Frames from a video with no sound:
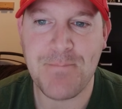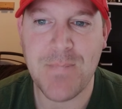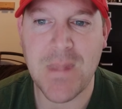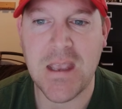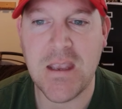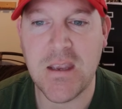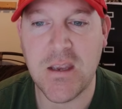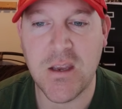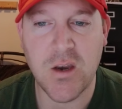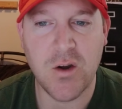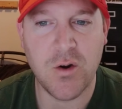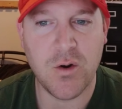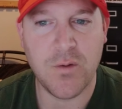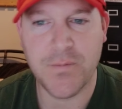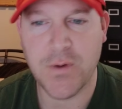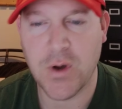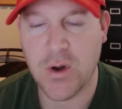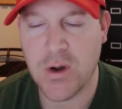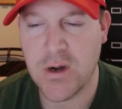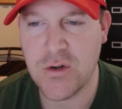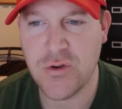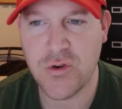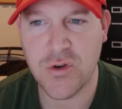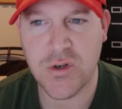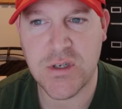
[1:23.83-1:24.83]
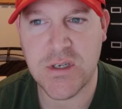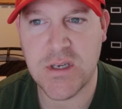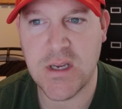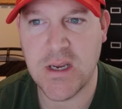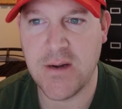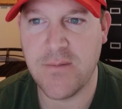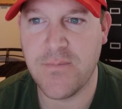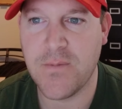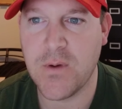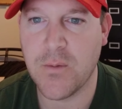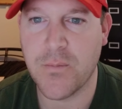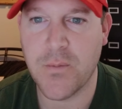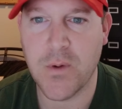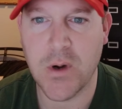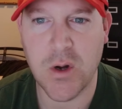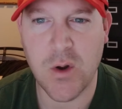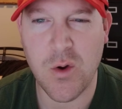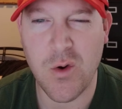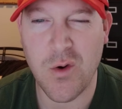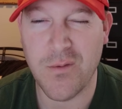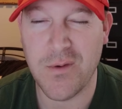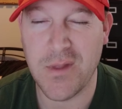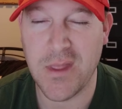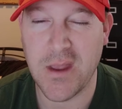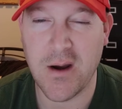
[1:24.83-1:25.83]
you know, if you're interested, feel free to
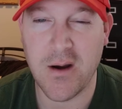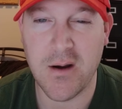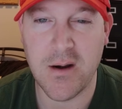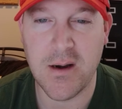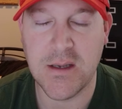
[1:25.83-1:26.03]
go over there.